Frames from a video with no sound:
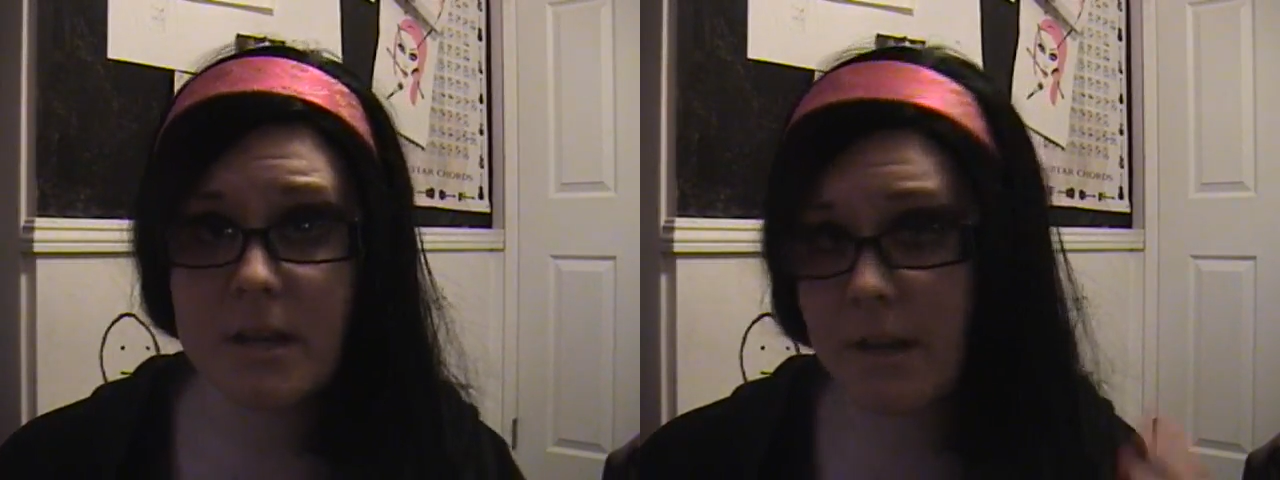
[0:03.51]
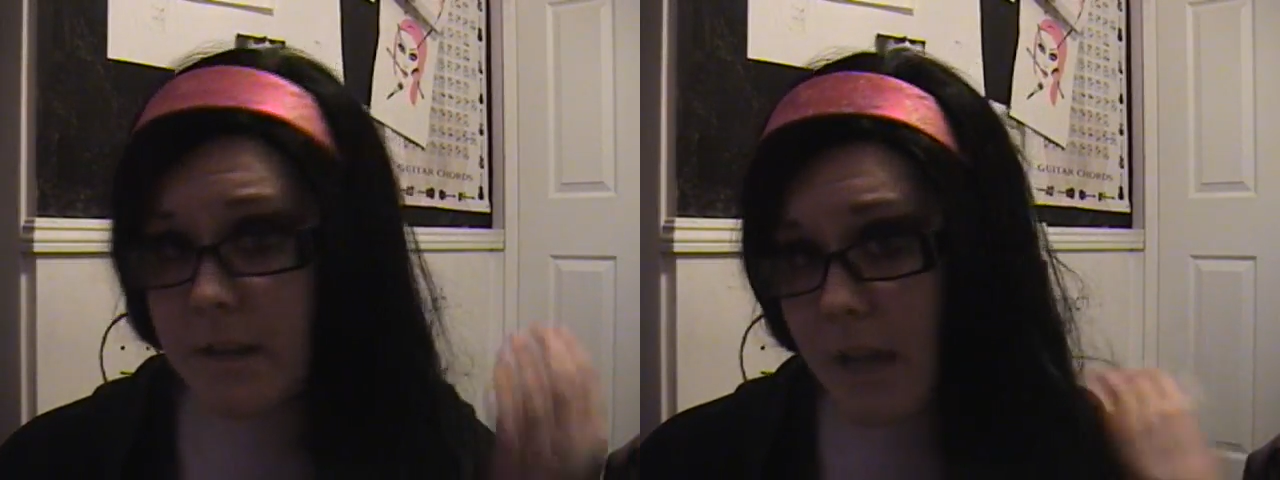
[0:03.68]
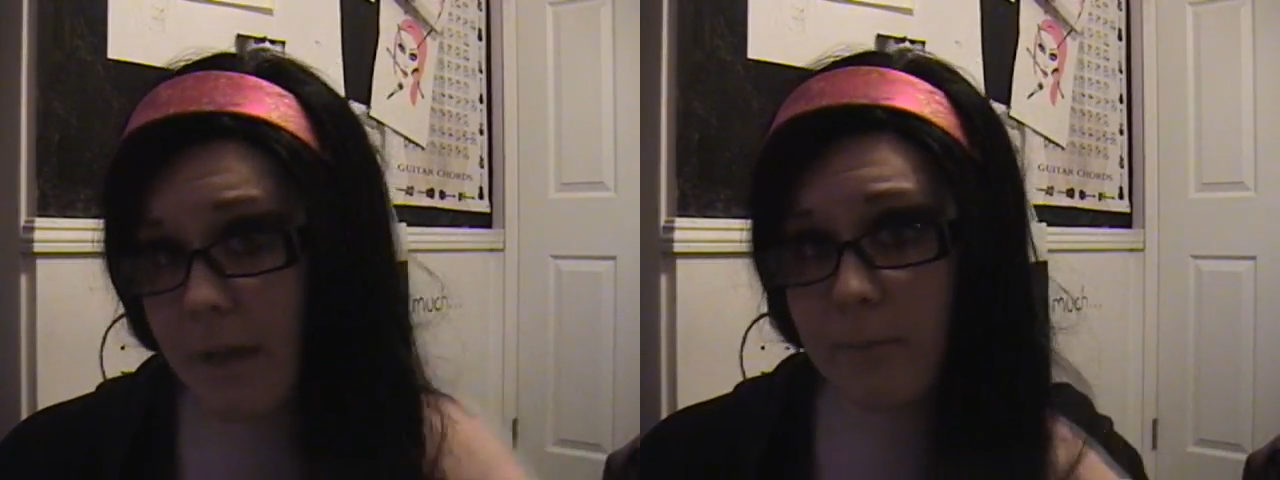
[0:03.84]

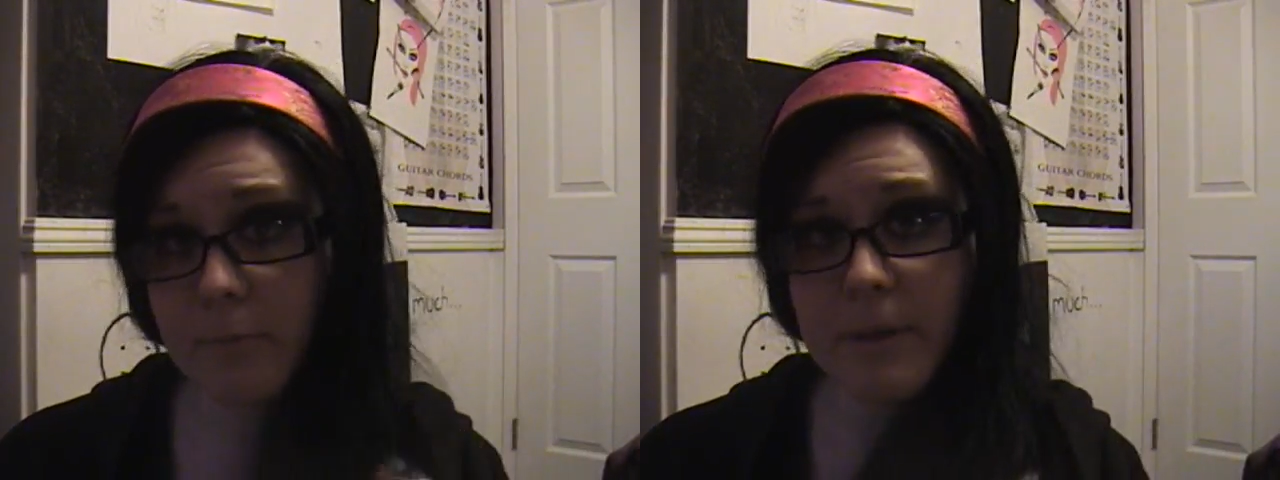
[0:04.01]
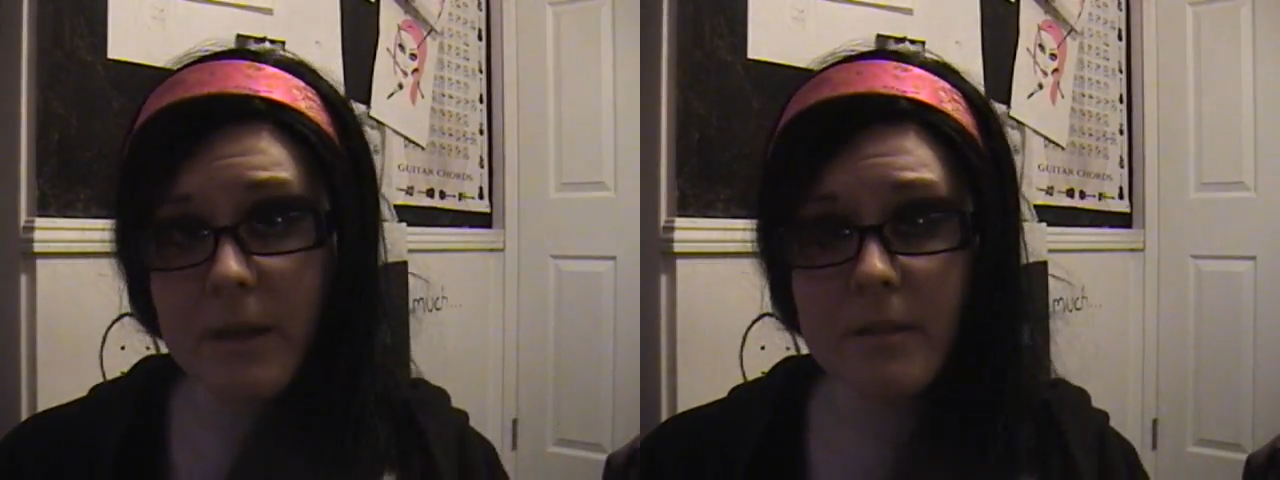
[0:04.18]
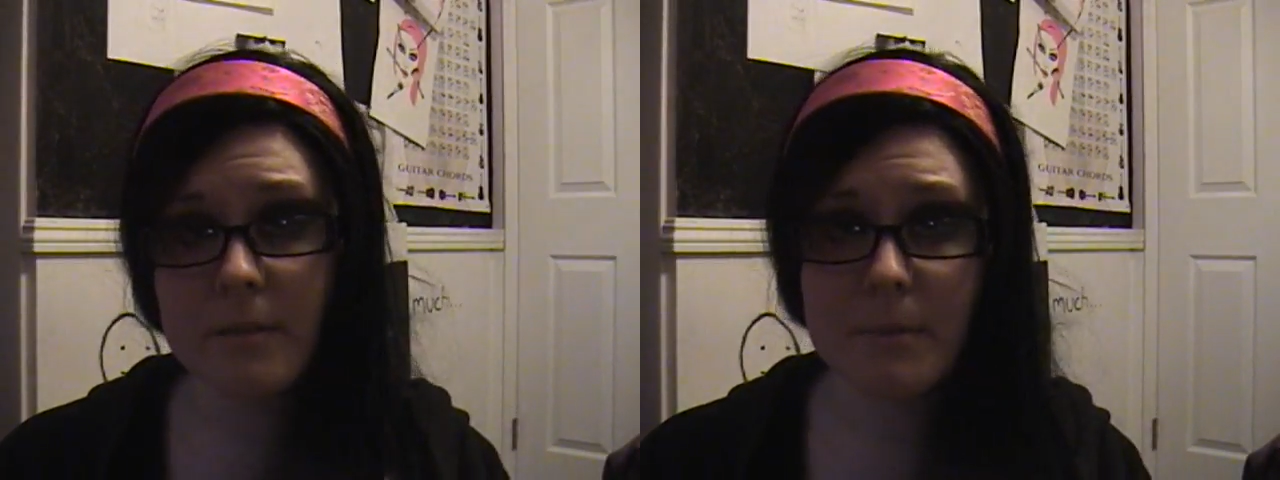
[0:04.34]
and I will
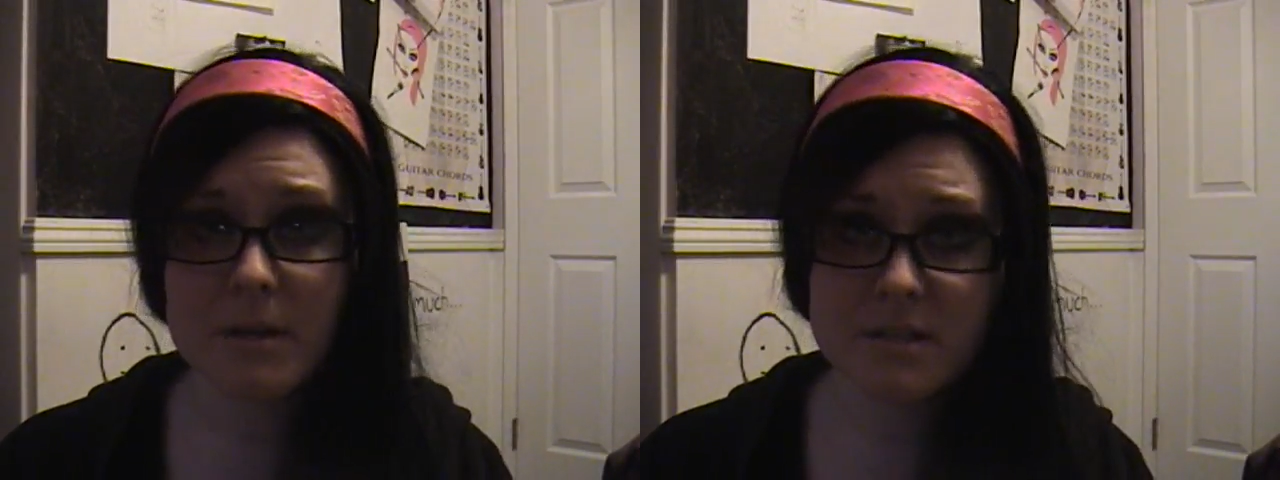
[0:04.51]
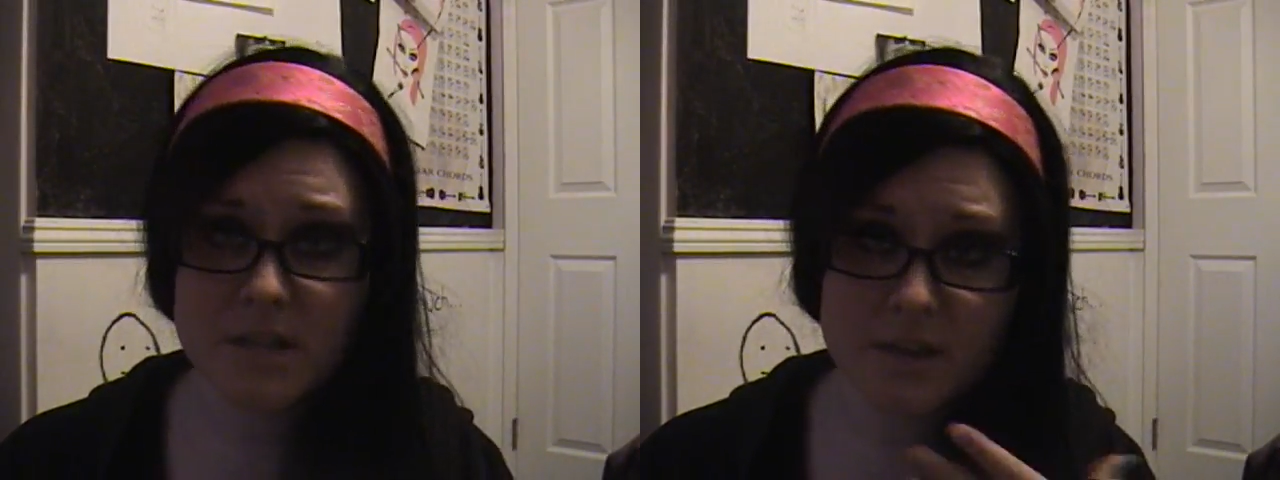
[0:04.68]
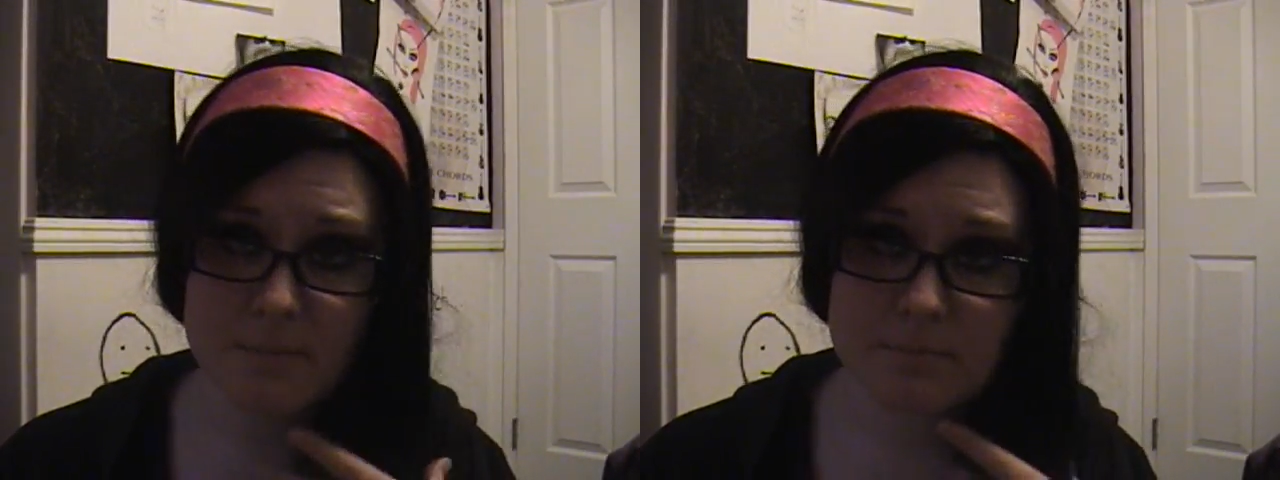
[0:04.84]
be the
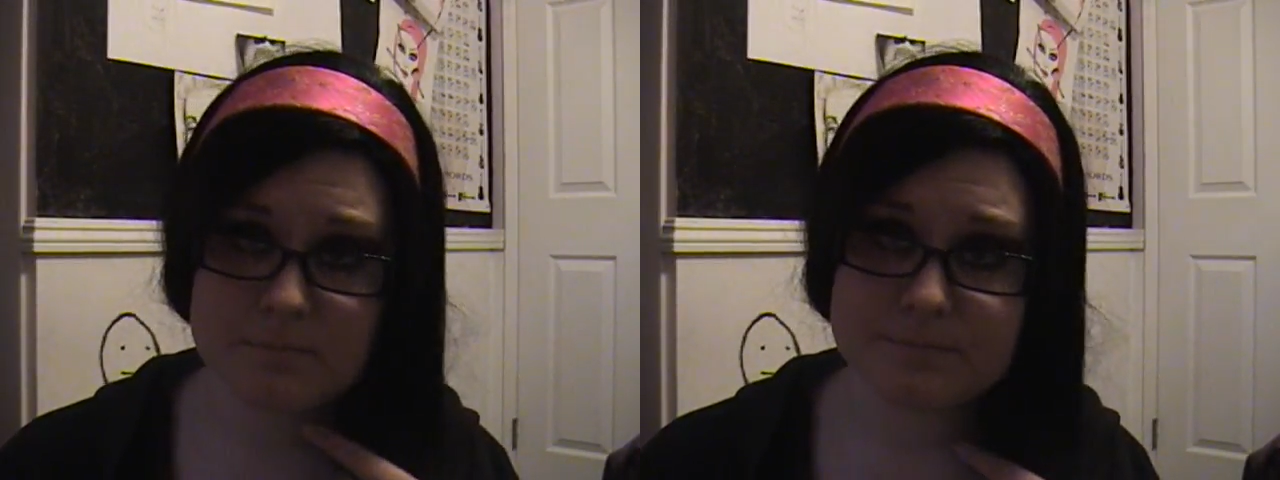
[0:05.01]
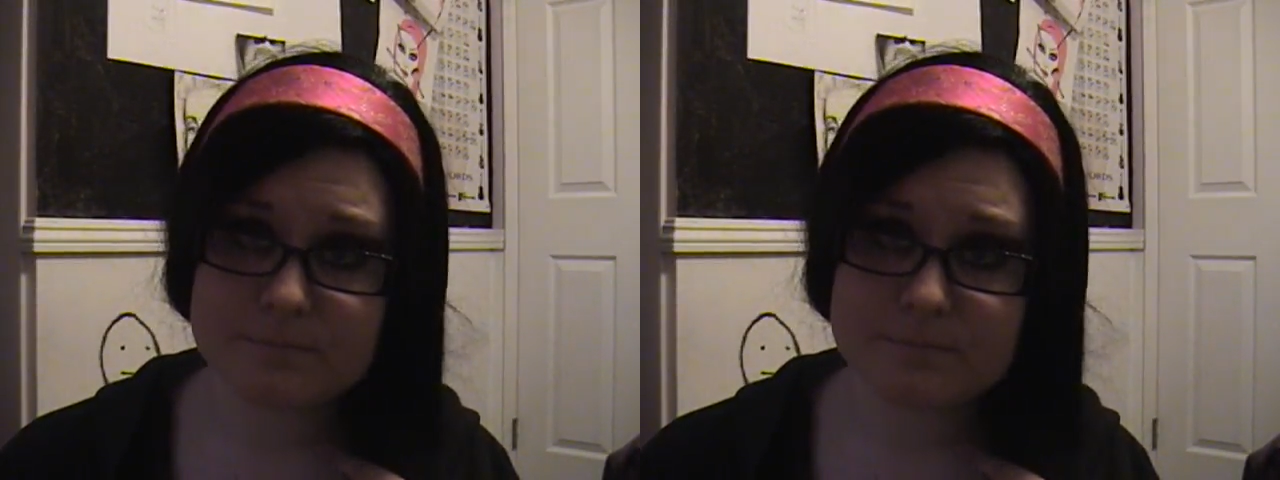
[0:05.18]
Monday